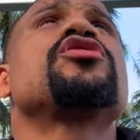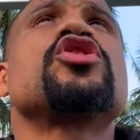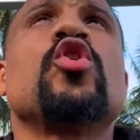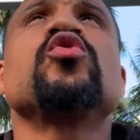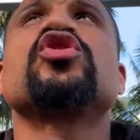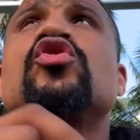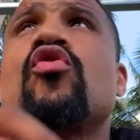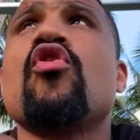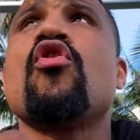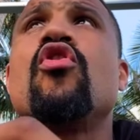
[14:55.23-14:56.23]
you're so
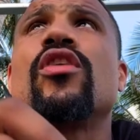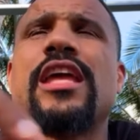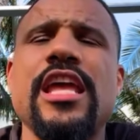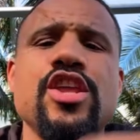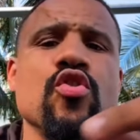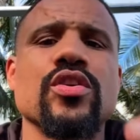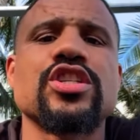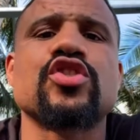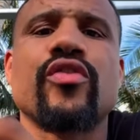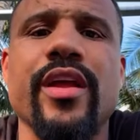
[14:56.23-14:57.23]
strong in
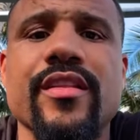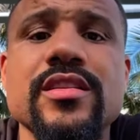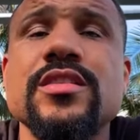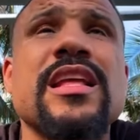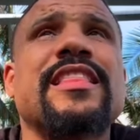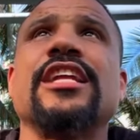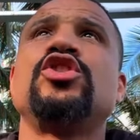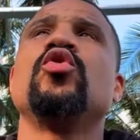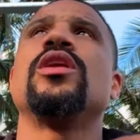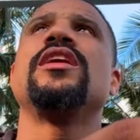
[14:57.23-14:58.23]
your strengths
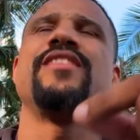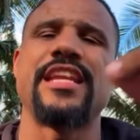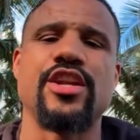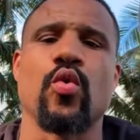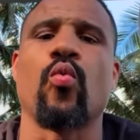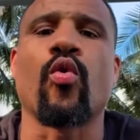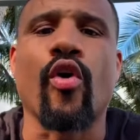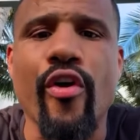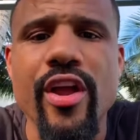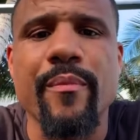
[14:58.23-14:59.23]
that you don't even need to
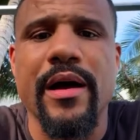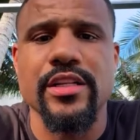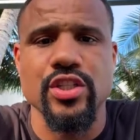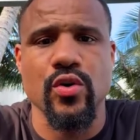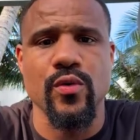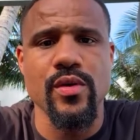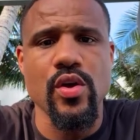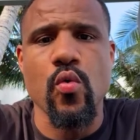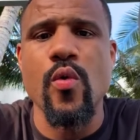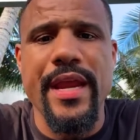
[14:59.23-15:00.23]
worry about your
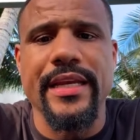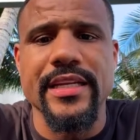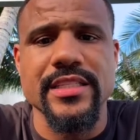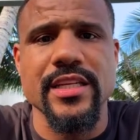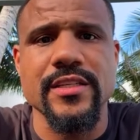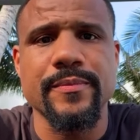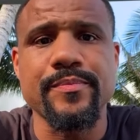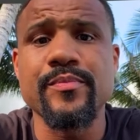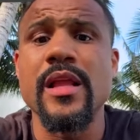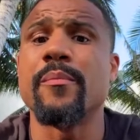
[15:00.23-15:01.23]
weaknesses.
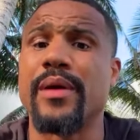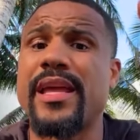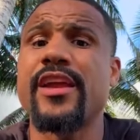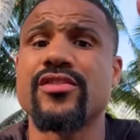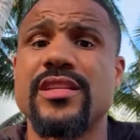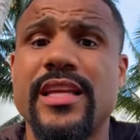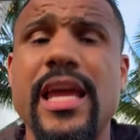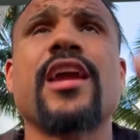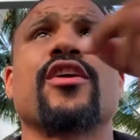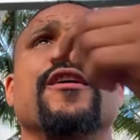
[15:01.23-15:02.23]
But here's the
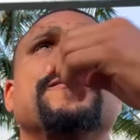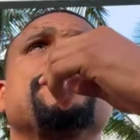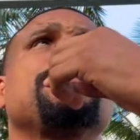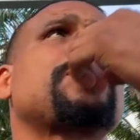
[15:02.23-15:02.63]
kicker.